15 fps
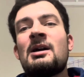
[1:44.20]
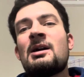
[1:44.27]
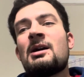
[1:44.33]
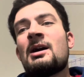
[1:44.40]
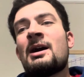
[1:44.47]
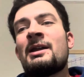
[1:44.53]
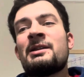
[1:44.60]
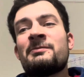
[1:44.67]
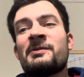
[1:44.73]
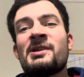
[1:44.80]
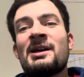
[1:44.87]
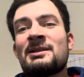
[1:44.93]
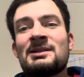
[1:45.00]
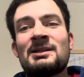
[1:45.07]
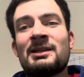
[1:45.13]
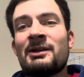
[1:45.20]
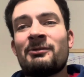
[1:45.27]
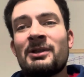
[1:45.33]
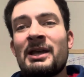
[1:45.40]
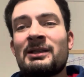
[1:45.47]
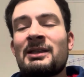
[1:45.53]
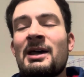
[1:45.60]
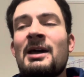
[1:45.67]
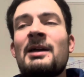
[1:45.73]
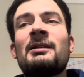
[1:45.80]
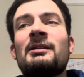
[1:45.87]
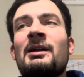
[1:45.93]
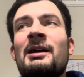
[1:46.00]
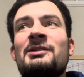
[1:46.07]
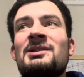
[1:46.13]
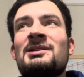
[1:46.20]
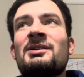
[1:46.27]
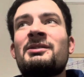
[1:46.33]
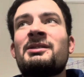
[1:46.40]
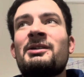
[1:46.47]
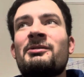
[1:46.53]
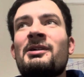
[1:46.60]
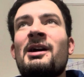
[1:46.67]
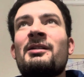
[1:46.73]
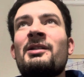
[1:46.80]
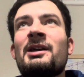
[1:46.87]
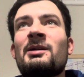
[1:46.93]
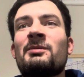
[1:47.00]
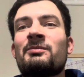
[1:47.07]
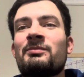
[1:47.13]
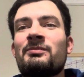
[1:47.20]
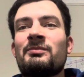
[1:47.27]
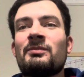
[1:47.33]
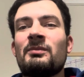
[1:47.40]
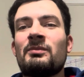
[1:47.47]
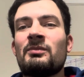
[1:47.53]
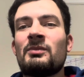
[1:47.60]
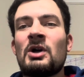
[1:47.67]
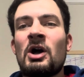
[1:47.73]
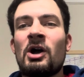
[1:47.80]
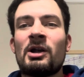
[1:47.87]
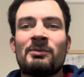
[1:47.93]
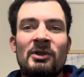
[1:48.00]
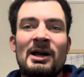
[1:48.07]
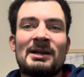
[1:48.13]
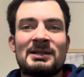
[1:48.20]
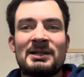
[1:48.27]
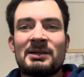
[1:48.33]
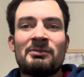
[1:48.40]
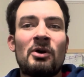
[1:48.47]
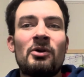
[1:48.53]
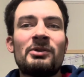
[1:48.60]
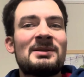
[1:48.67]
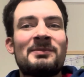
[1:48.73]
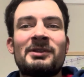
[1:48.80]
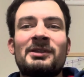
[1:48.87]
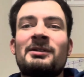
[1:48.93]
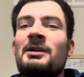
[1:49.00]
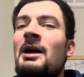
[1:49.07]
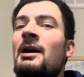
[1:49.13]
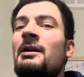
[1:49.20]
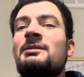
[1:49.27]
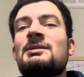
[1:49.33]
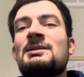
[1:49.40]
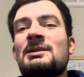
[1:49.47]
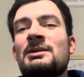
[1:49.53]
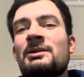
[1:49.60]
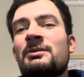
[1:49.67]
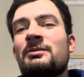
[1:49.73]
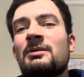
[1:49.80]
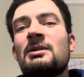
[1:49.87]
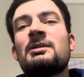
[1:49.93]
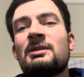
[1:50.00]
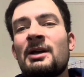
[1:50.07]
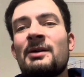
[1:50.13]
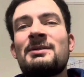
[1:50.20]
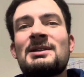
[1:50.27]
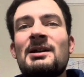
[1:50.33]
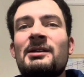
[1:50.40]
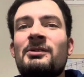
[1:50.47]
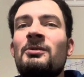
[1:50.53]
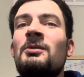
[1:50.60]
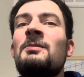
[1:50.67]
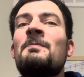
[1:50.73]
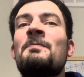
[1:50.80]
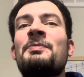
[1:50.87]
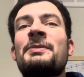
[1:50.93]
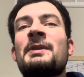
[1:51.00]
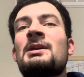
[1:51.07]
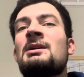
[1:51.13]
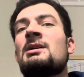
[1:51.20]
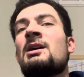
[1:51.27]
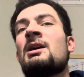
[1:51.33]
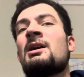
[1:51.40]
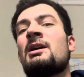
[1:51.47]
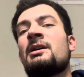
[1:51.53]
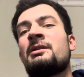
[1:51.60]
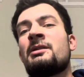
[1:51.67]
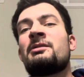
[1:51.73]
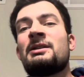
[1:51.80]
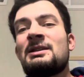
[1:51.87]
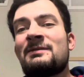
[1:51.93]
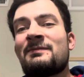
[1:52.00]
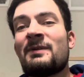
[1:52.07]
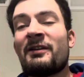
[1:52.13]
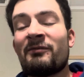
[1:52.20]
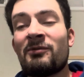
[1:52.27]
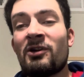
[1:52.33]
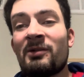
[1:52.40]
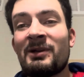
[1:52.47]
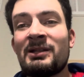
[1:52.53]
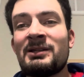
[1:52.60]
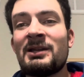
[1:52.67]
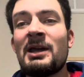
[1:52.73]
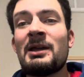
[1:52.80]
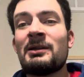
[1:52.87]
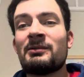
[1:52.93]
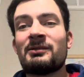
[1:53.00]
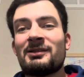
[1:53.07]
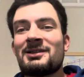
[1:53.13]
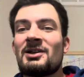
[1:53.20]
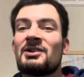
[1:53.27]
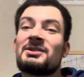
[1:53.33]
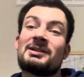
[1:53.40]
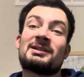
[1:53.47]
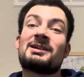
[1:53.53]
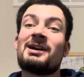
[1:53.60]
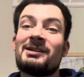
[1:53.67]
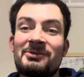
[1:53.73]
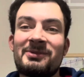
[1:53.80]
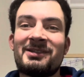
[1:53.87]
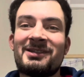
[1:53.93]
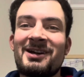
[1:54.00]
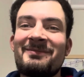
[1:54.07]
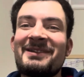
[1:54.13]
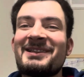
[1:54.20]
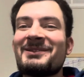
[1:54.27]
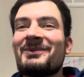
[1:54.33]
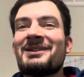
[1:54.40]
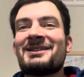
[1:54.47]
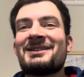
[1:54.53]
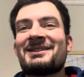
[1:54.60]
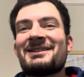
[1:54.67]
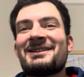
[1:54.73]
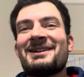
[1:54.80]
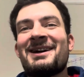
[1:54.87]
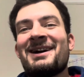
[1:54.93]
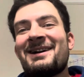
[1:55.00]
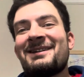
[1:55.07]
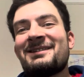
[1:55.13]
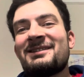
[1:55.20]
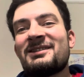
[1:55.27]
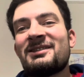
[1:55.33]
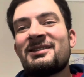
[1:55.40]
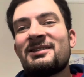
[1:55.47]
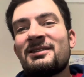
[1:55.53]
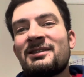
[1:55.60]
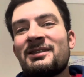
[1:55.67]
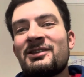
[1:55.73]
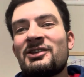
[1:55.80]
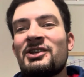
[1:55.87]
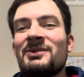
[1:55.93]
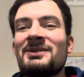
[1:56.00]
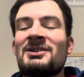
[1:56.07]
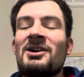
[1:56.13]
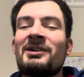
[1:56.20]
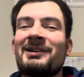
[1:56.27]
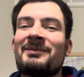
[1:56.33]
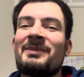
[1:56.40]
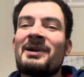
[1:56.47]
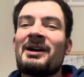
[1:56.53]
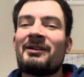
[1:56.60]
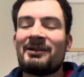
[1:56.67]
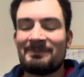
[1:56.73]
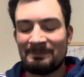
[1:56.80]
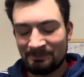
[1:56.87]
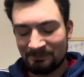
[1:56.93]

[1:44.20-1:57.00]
I didn't realize that they were like that. I just thought they were kind of like hard plastic molds, but they're not. So that was kind of cool. Another least favorite part of my day was also has to kind of do with the dummies. Was she was talking about